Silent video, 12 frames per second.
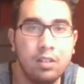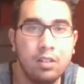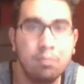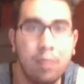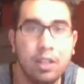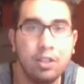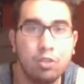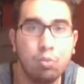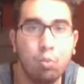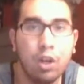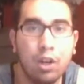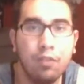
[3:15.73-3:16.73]
man, this
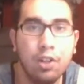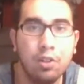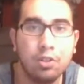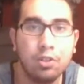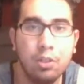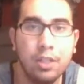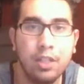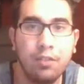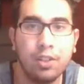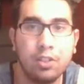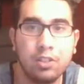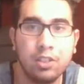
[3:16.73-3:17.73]
workflow is going to be
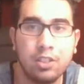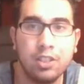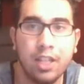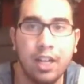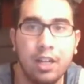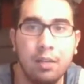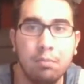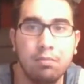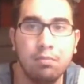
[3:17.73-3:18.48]
difficult to set up.